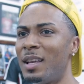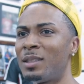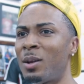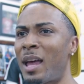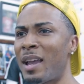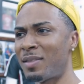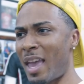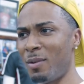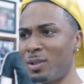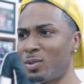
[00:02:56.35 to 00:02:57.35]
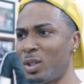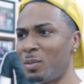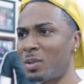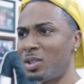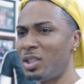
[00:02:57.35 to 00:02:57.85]
So like, they was
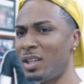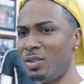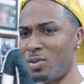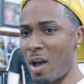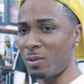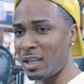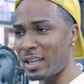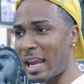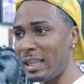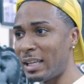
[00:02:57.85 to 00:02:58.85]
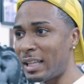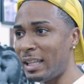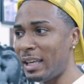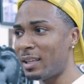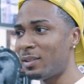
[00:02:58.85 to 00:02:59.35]
Crips or shit. You know, I was in a little
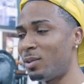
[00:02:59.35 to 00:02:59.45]
clique,